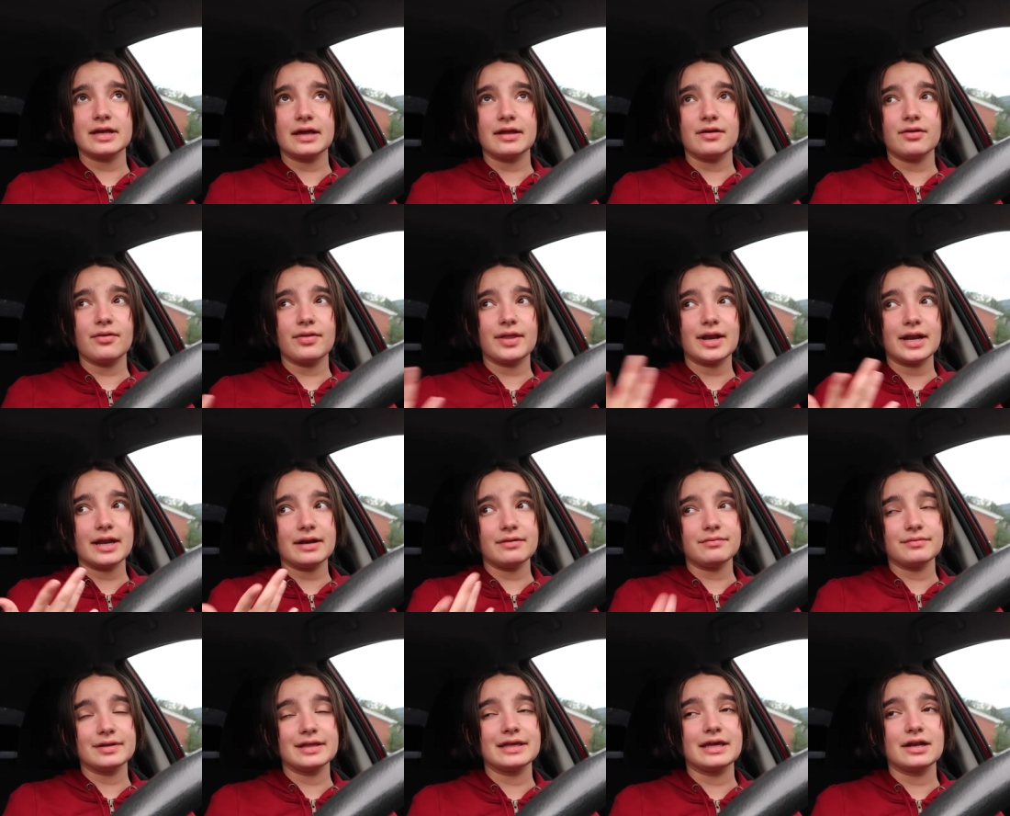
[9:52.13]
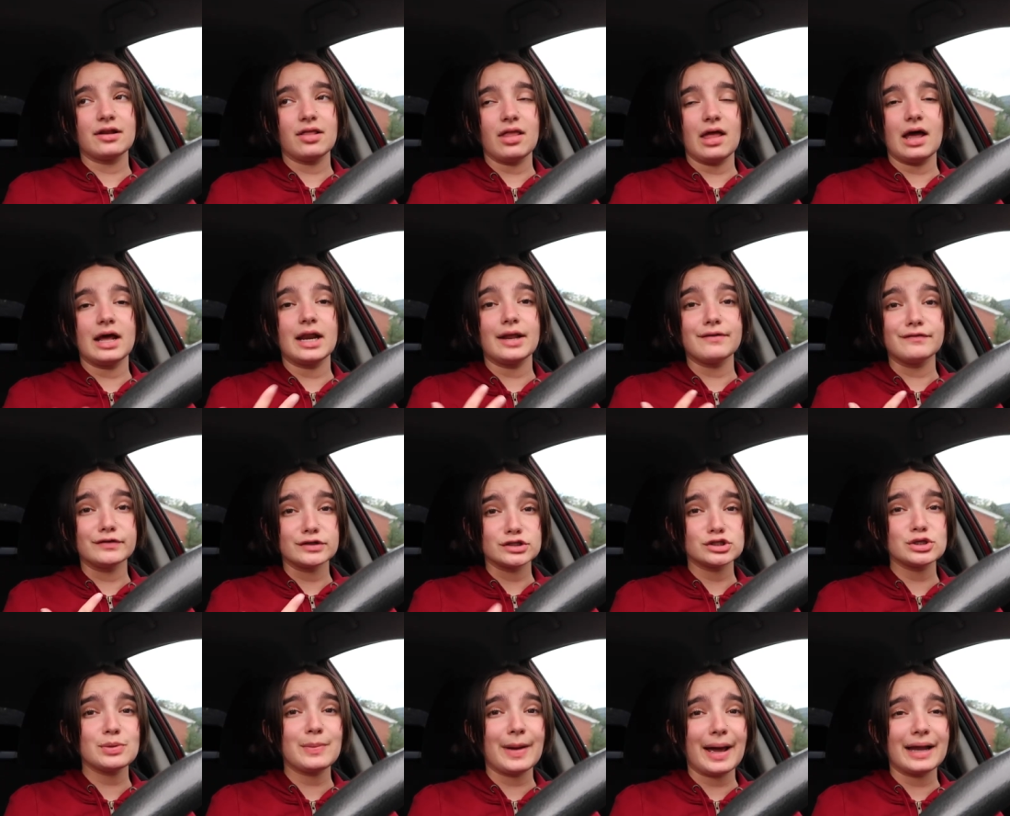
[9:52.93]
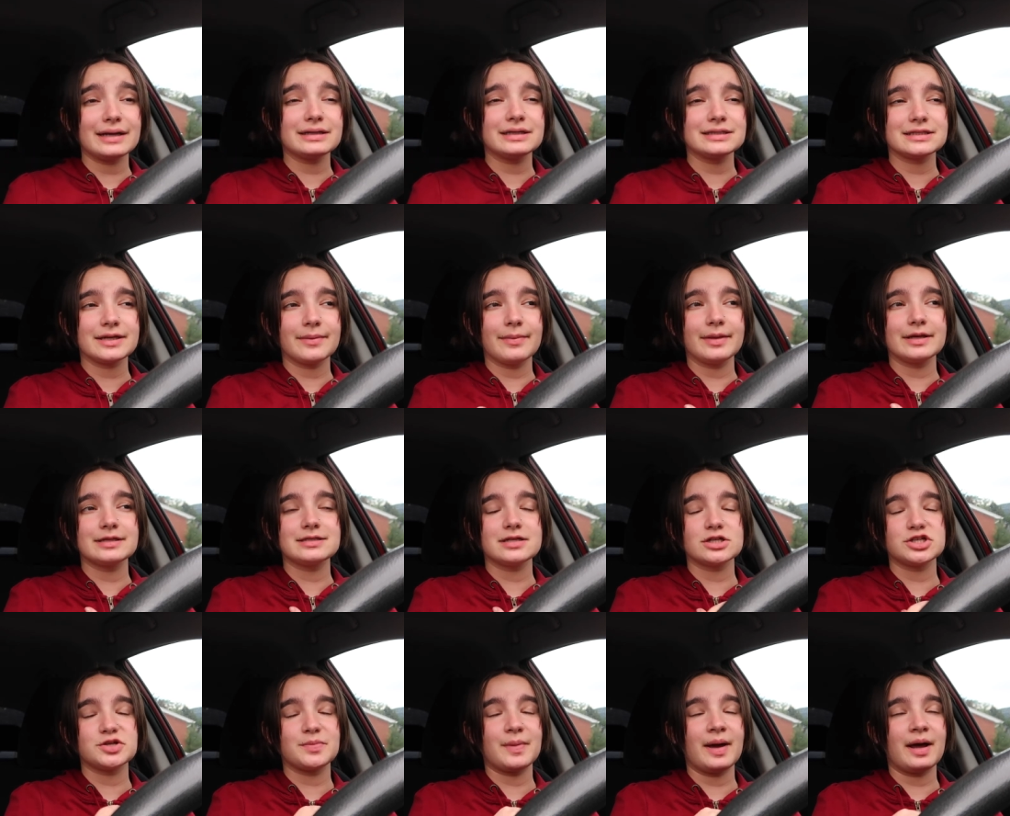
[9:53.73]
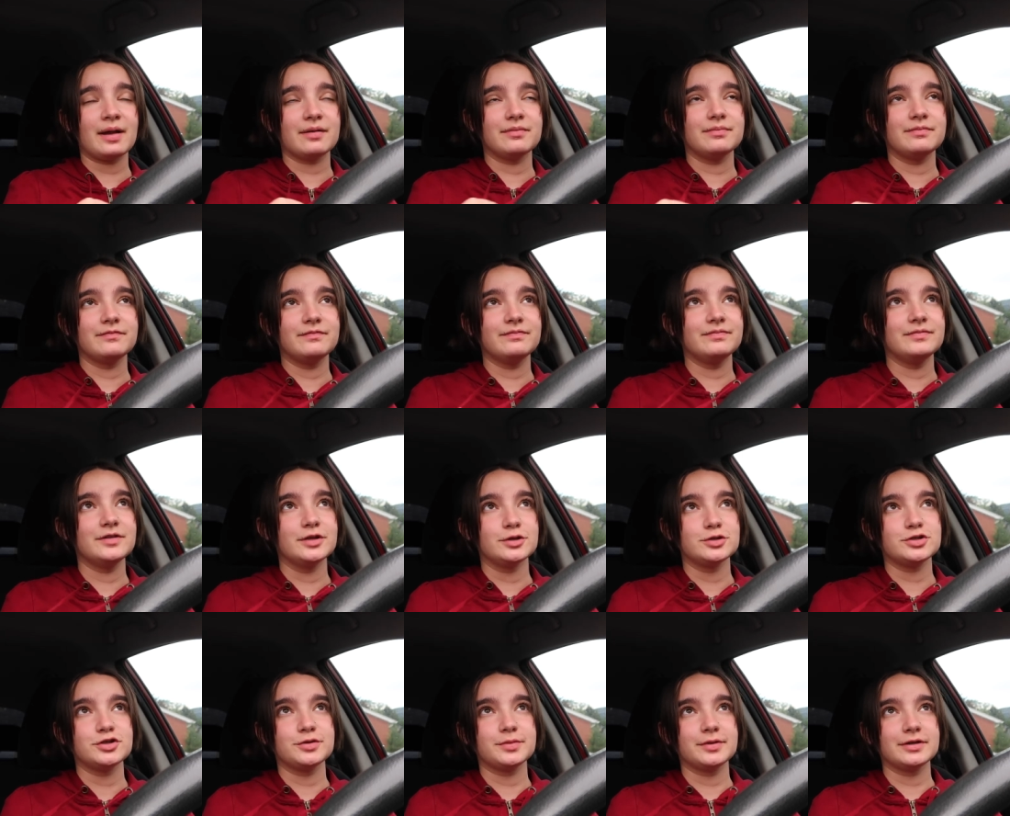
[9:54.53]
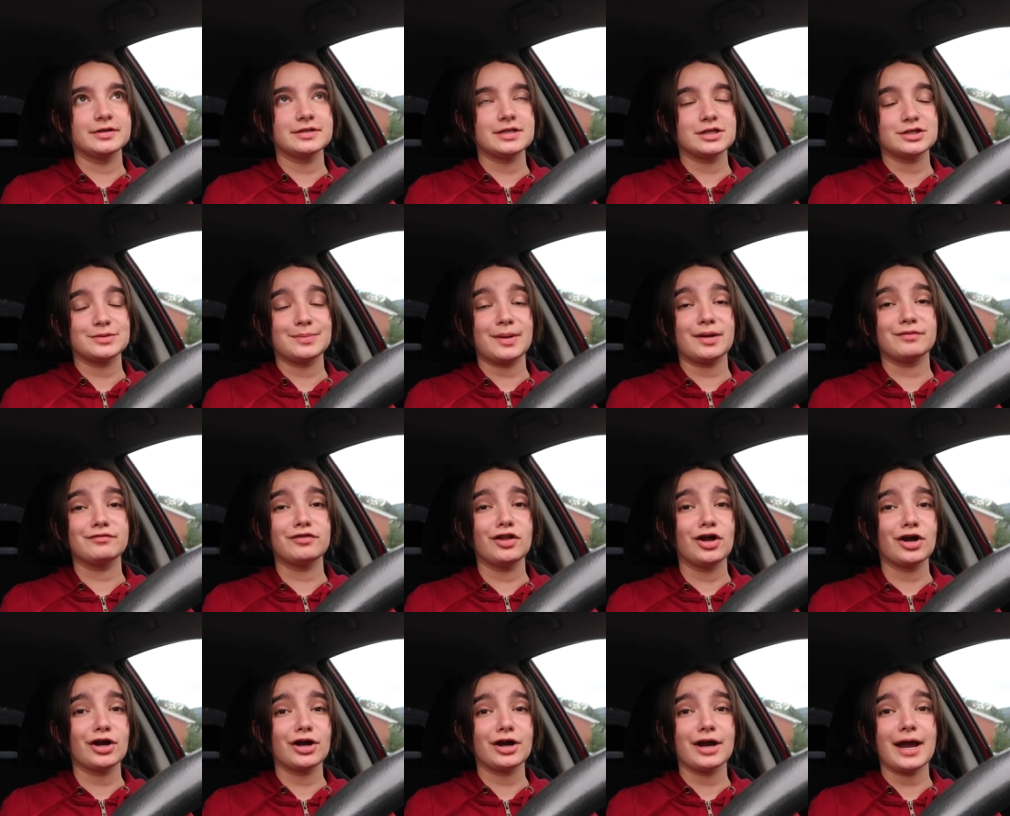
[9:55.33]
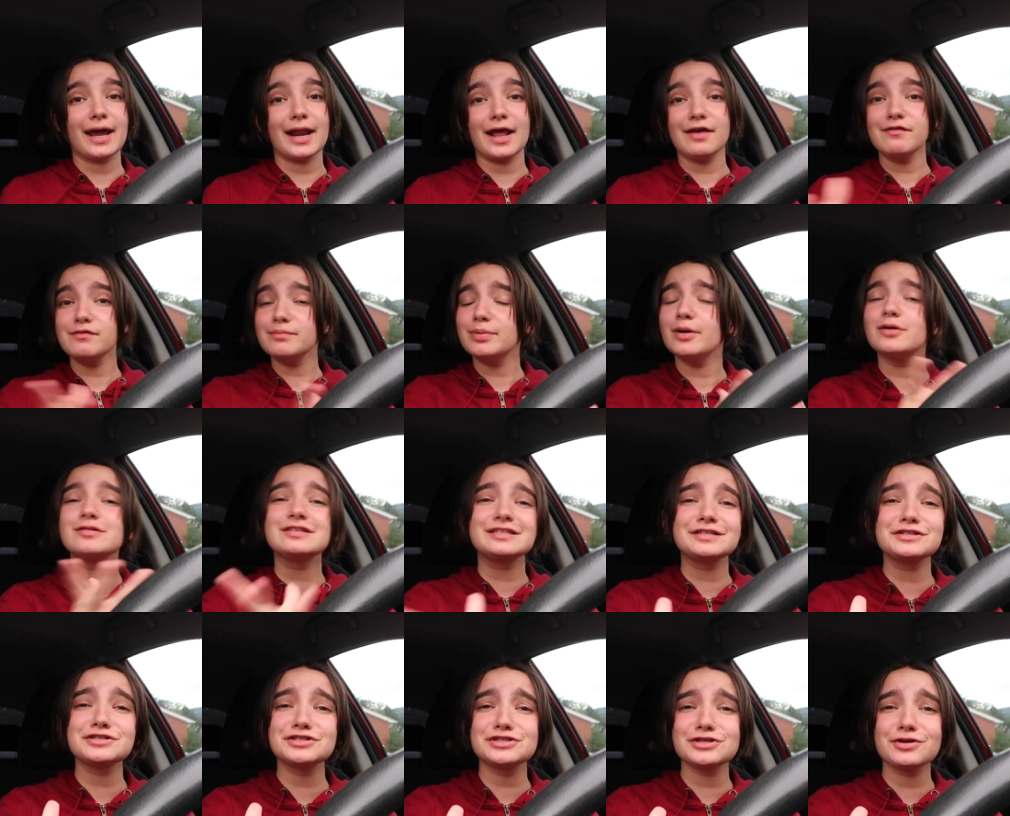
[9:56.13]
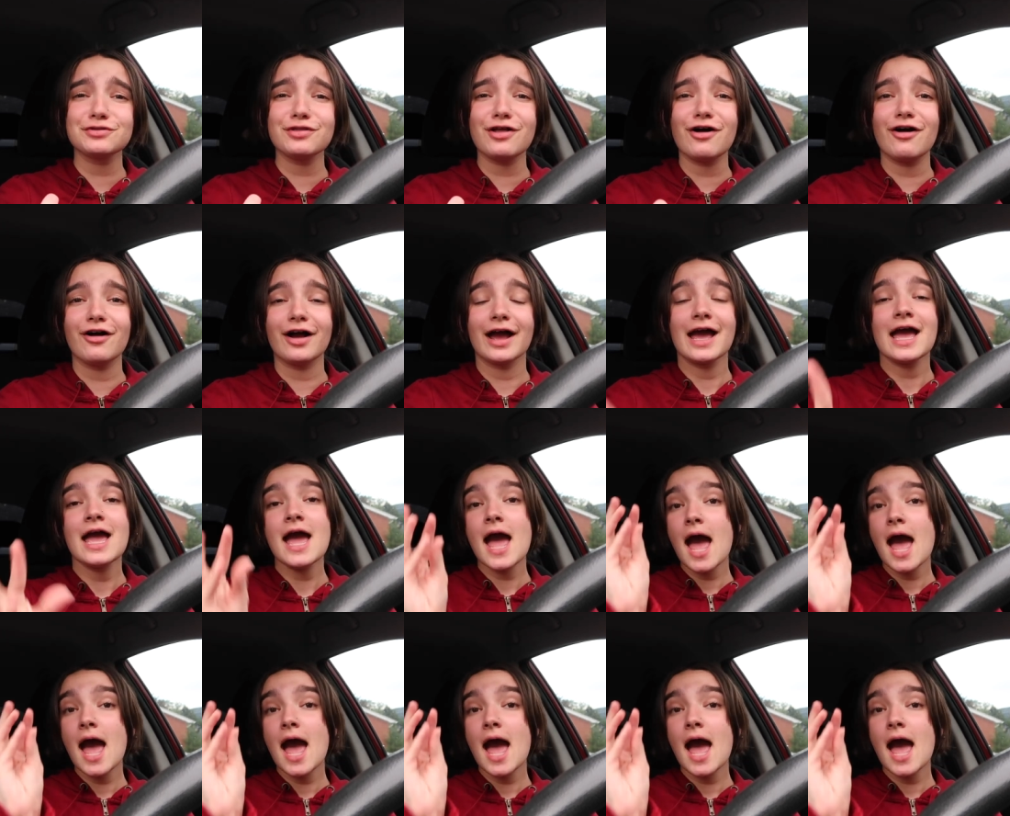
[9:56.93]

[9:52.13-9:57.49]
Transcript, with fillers: I know that I didn't really get a lot, and I feel so bad because I'm like such a bad YouTuber and such a bad vlogger, and I haven't posted in so long,